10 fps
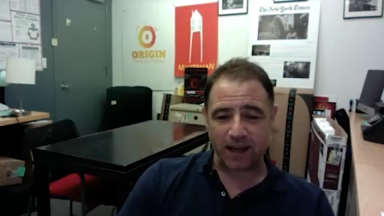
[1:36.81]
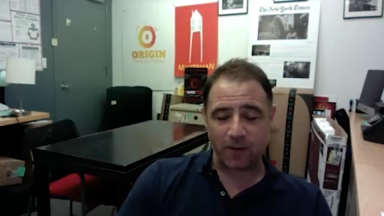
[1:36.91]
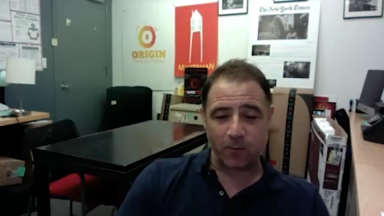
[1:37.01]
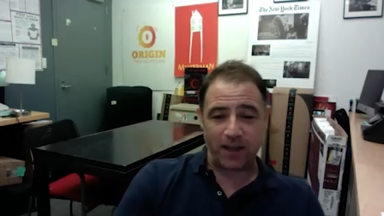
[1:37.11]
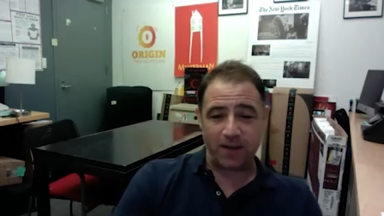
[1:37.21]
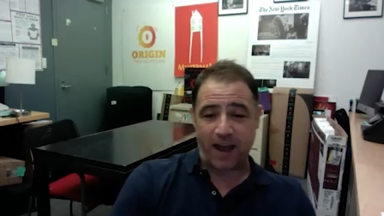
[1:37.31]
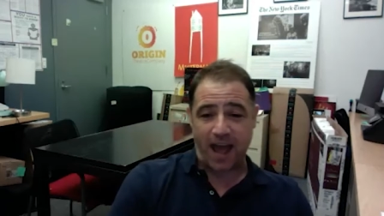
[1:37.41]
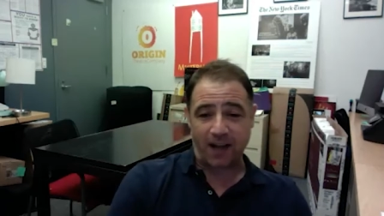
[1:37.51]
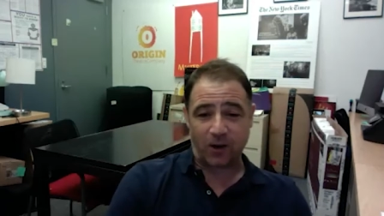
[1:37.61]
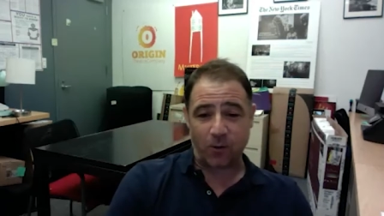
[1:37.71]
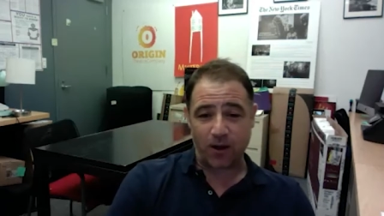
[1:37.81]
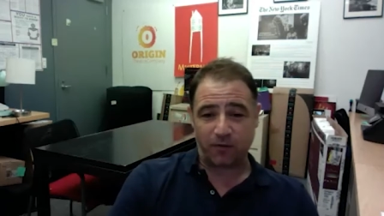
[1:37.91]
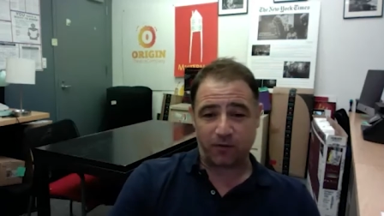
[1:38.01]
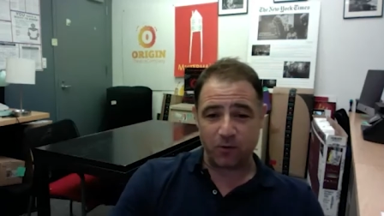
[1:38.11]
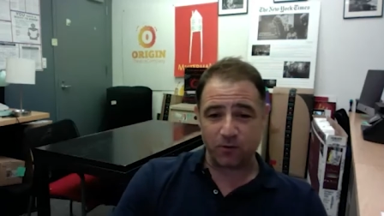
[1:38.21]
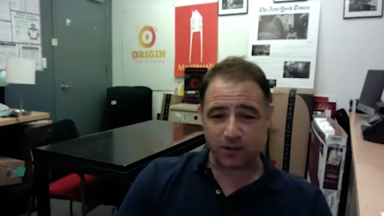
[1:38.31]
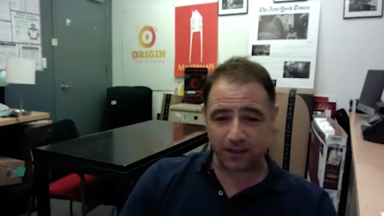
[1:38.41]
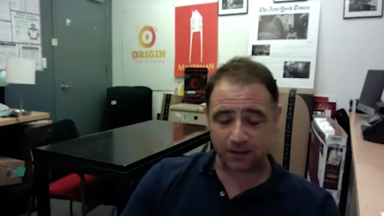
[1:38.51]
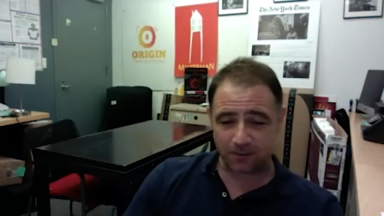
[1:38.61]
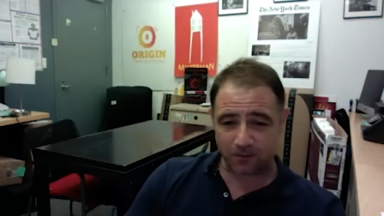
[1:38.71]
And we even had quite a few of
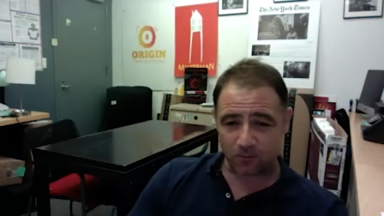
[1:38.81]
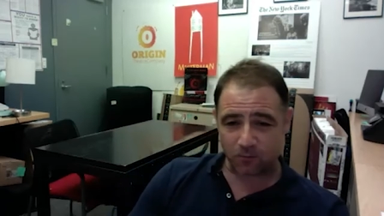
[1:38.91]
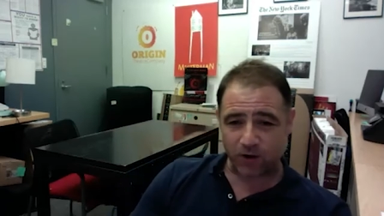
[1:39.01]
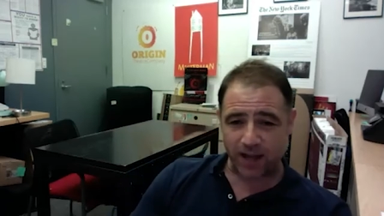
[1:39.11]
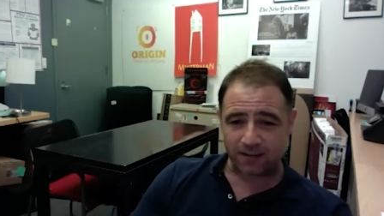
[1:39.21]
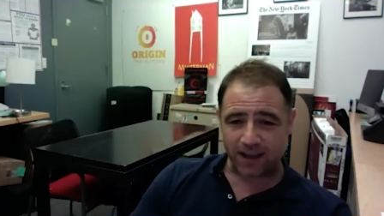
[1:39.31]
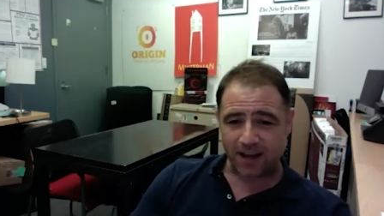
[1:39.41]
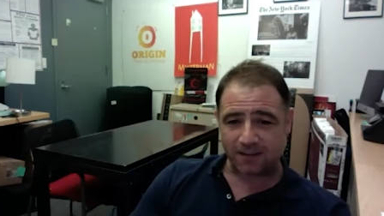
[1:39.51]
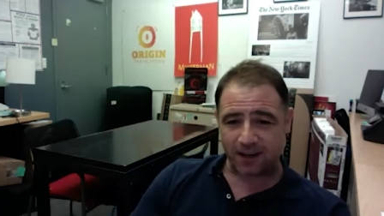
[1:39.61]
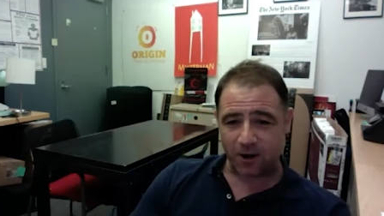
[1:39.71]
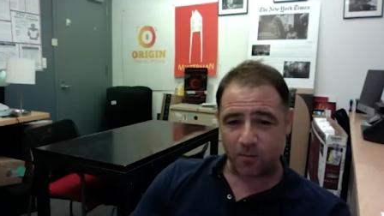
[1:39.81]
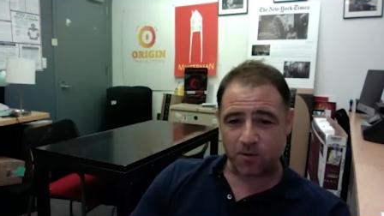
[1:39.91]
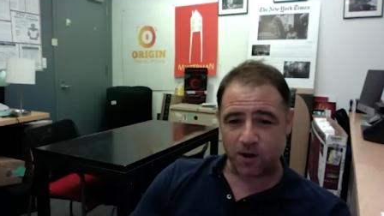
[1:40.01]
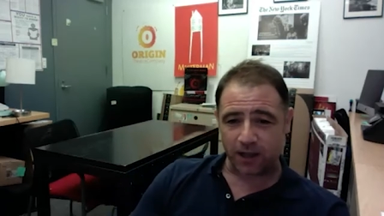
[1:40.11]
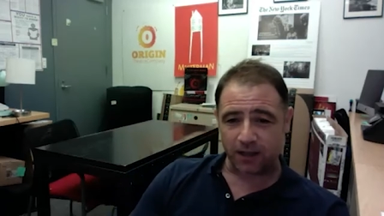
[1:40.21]
the Red Dead alumni.